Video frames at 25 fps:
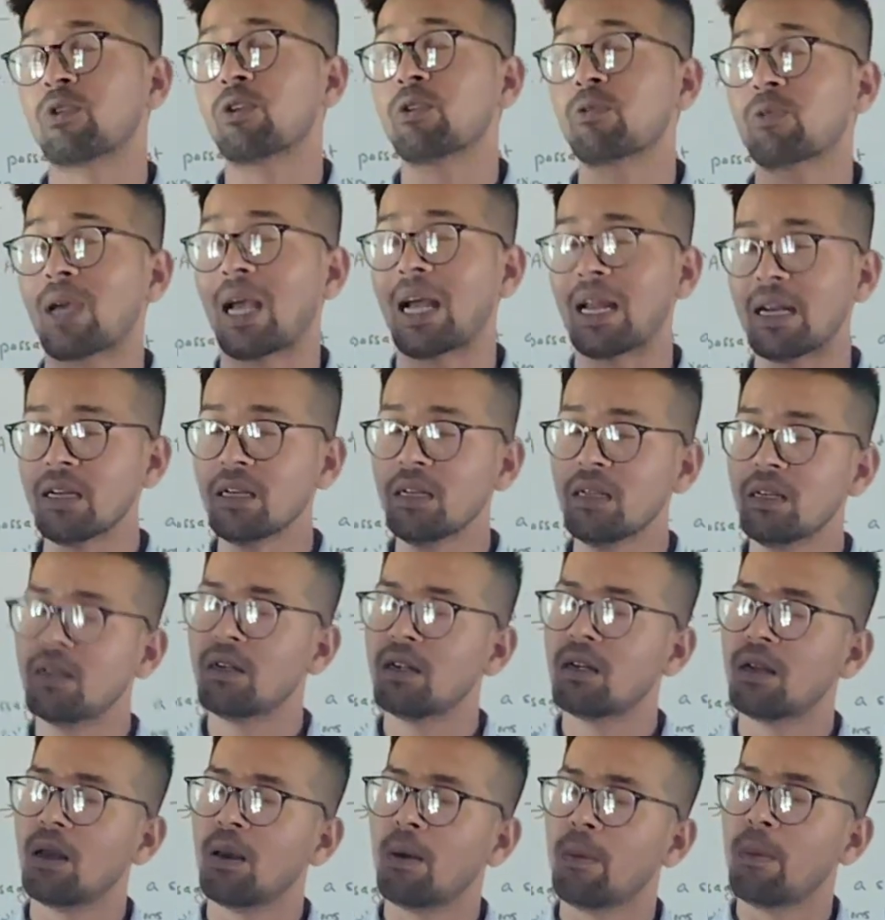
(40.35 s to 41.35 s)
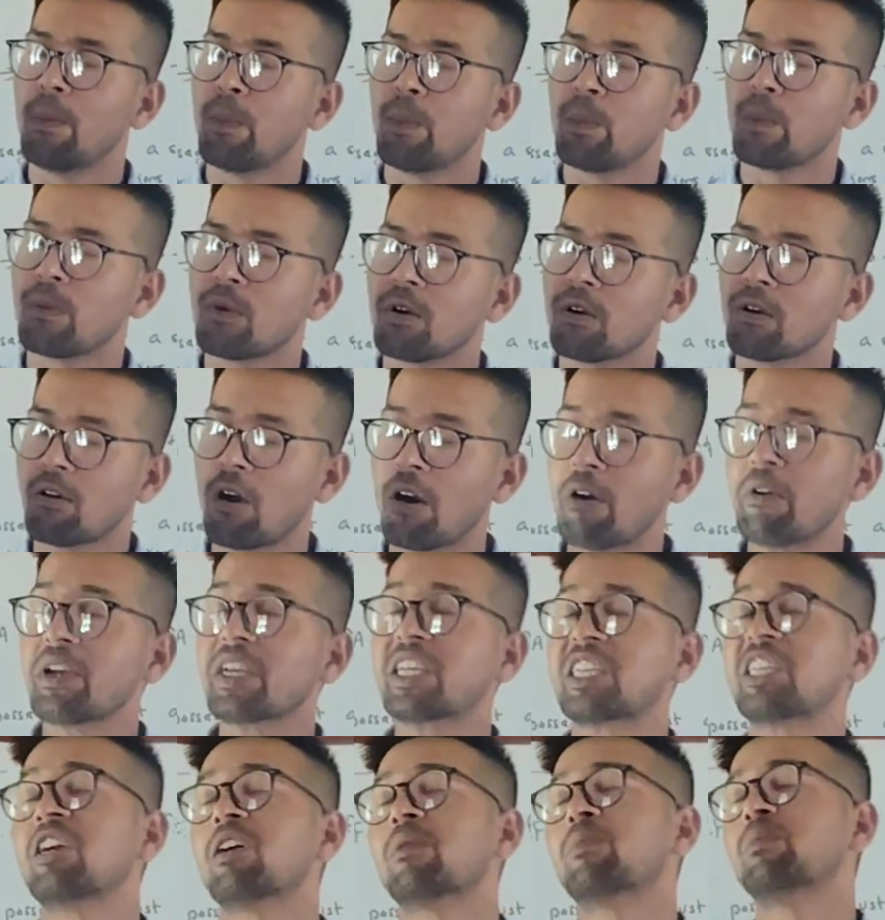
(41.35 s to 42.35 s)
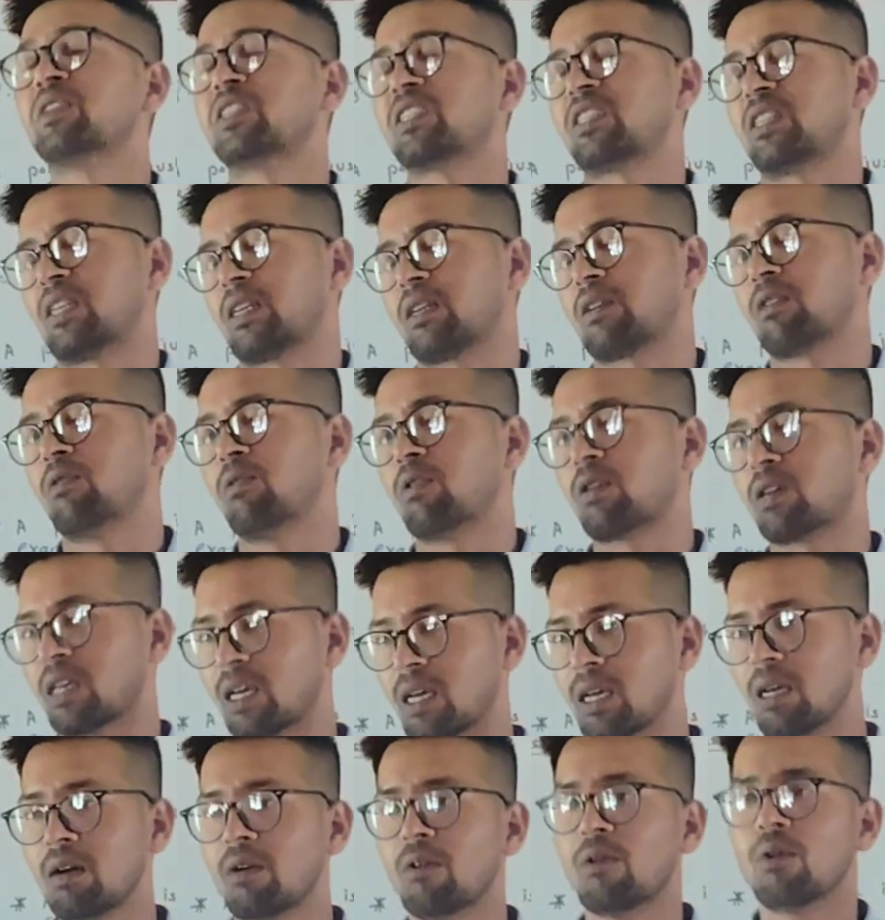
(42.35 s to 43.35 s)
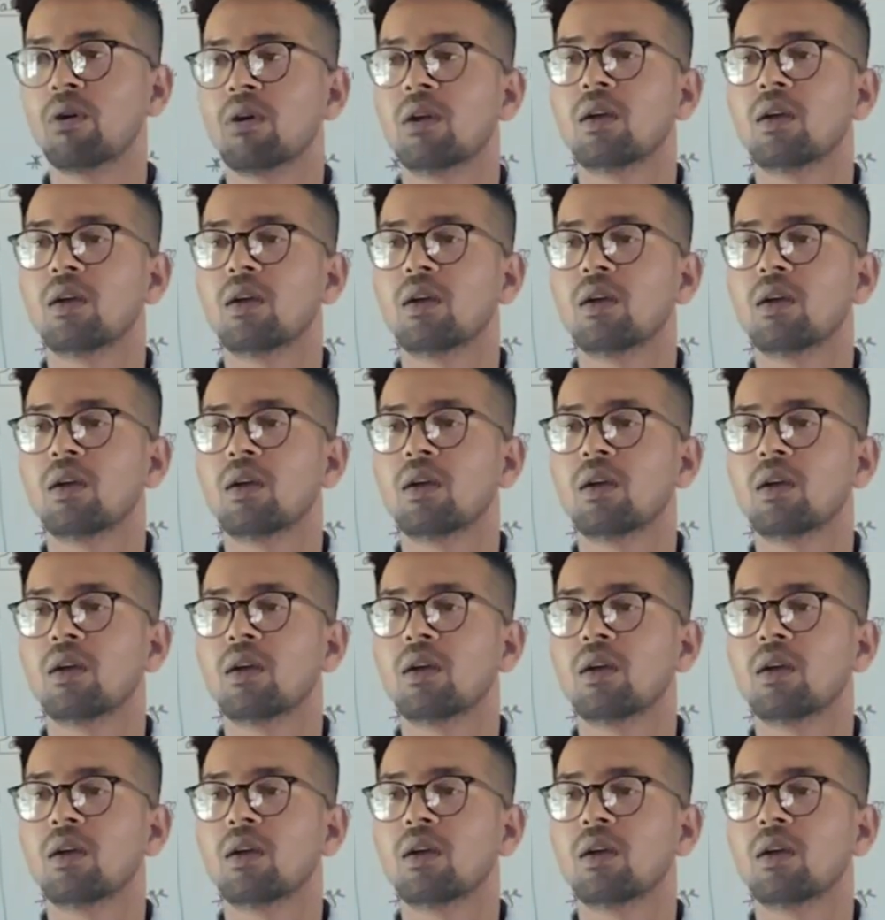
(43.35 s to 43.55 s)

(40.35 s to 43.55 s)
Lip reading: You can correct your mistake. Okay.